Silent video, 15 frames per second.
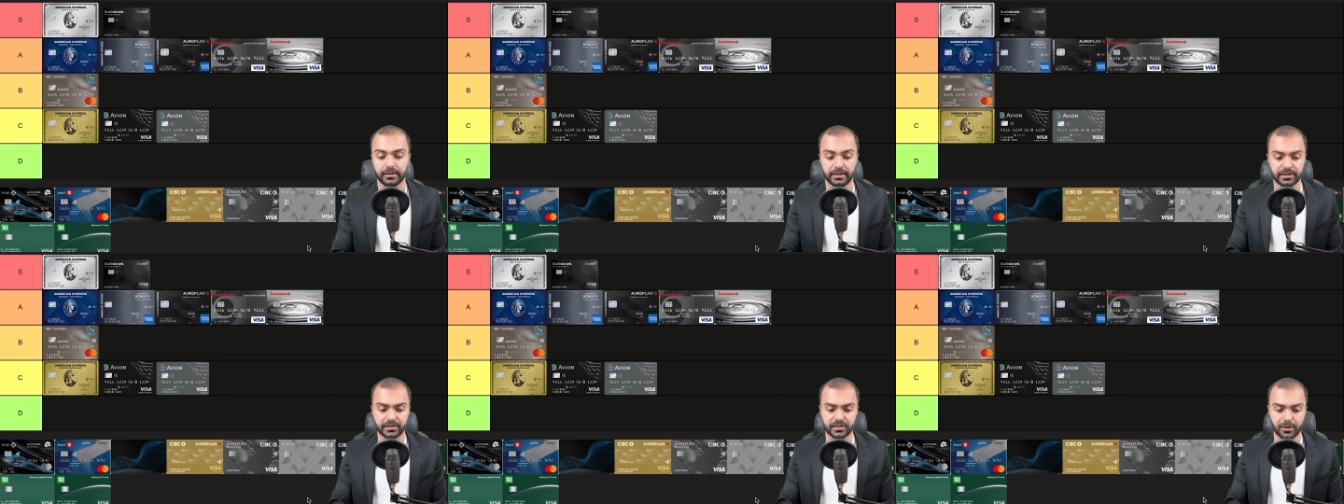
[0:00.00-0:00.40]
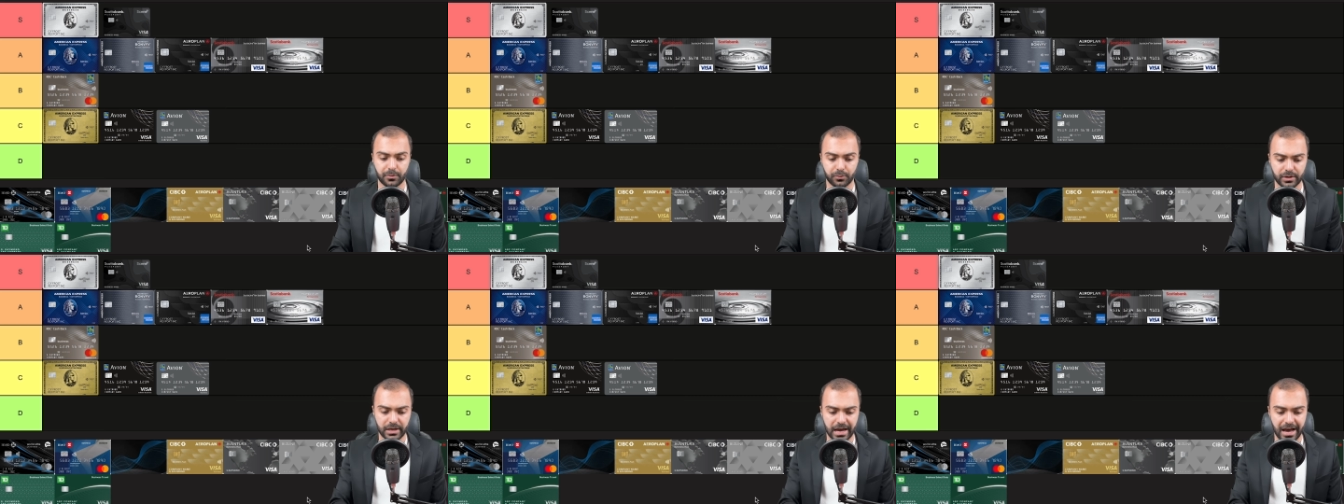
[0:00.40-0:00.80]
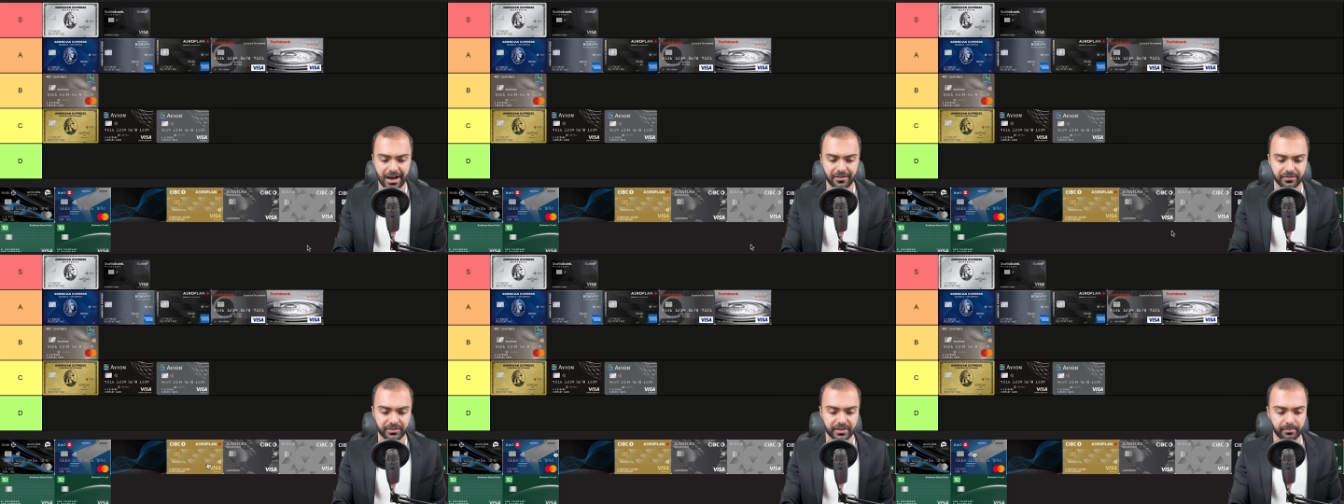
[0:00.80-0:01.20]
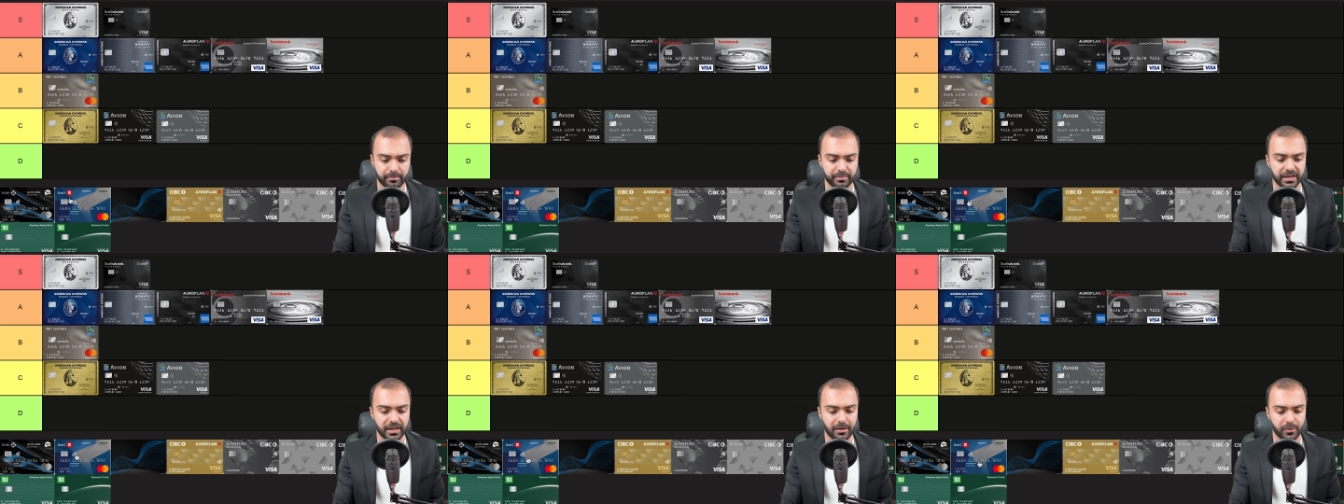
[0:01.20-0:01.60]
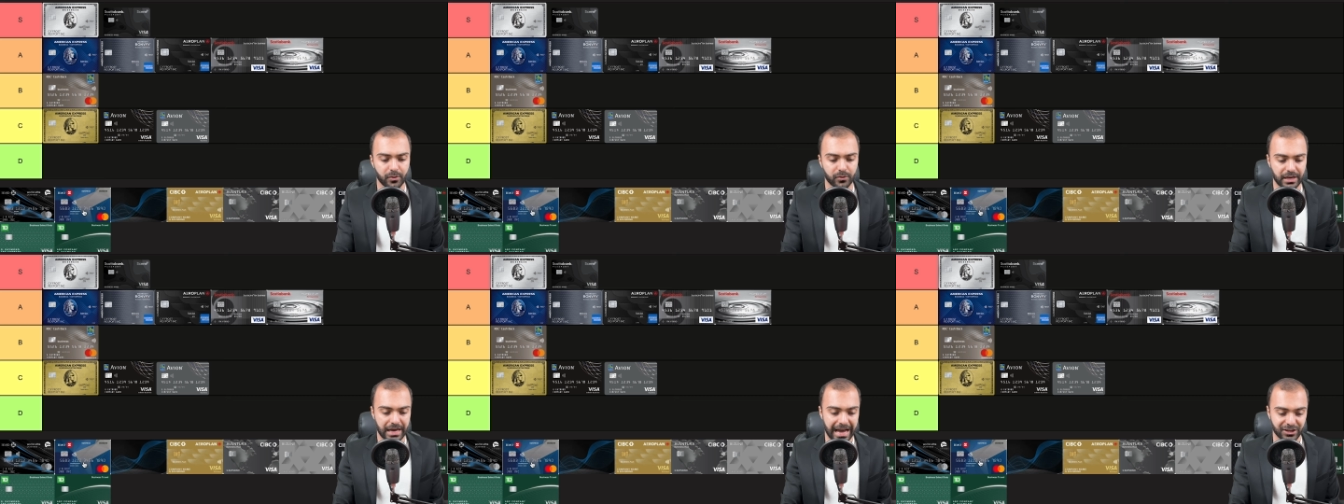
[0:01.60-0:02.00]
Next up, we have the
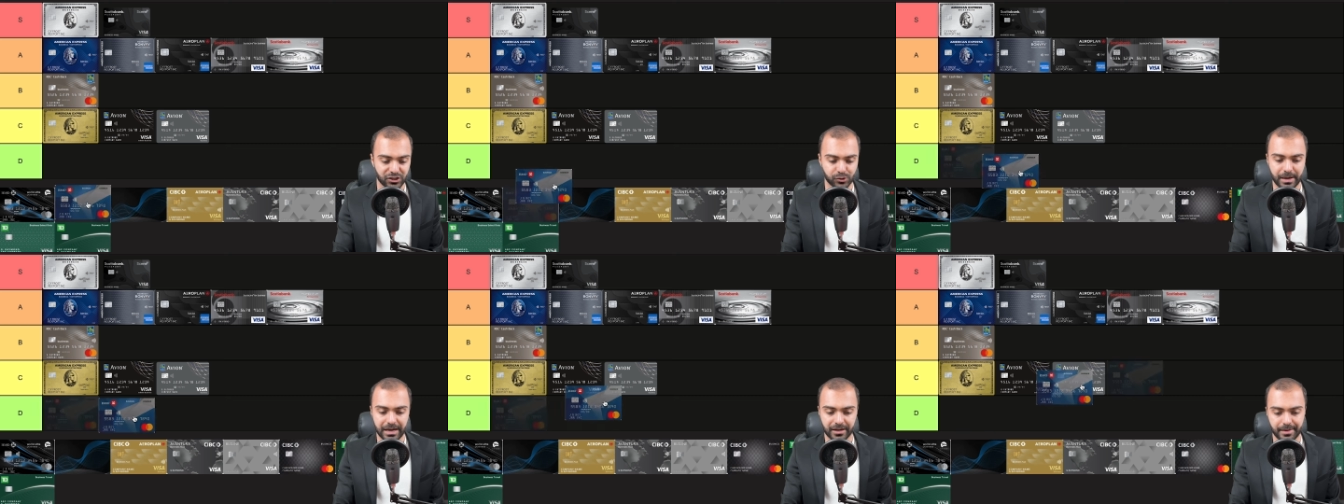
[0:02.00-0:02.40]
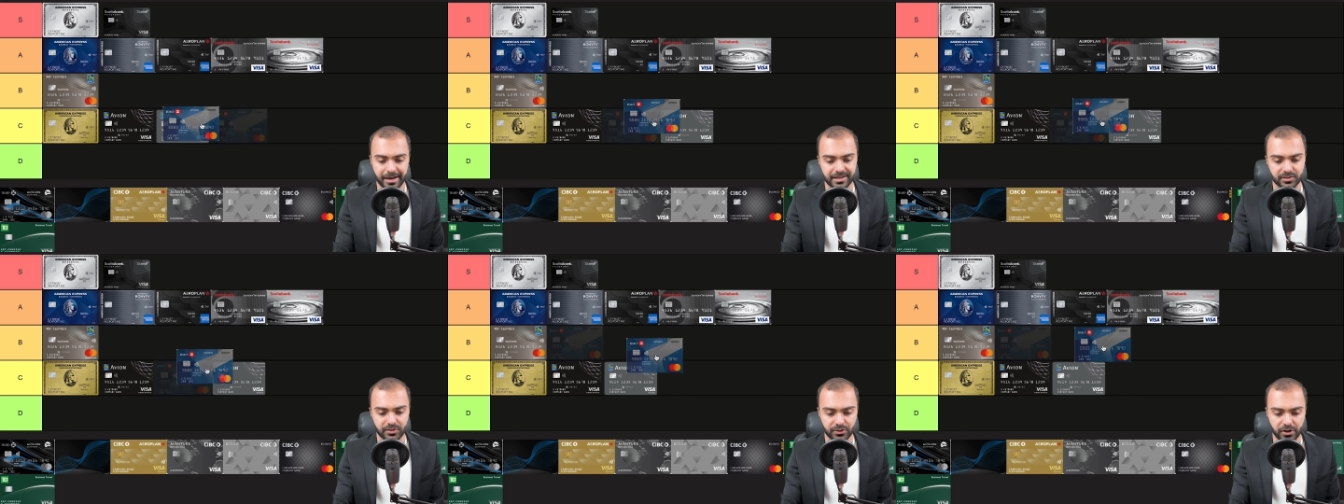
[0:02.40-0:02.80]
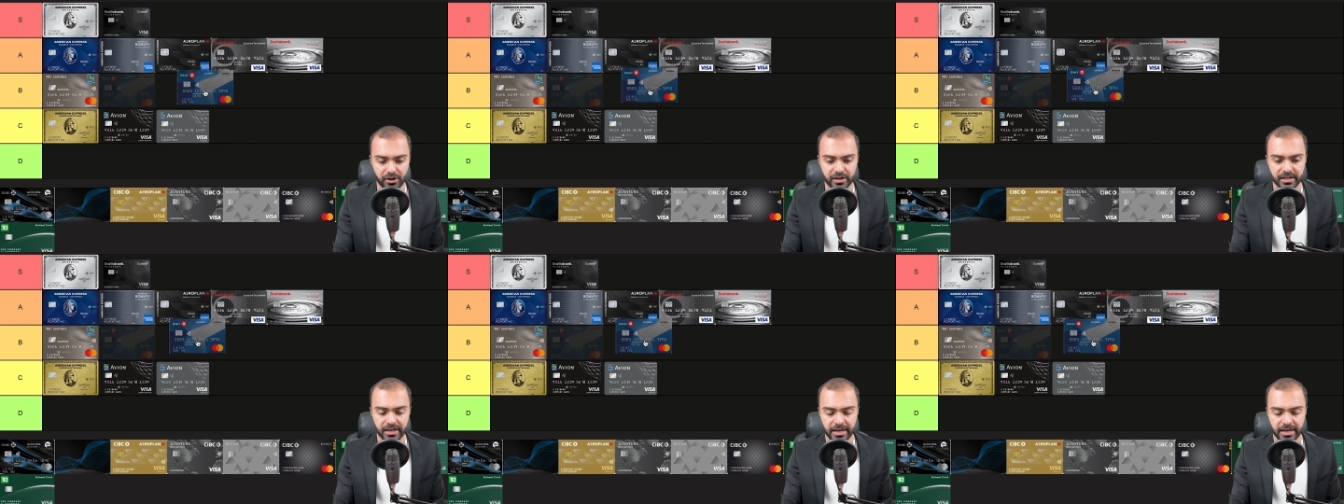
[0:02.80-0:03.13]
BMO Cashback MasterCard,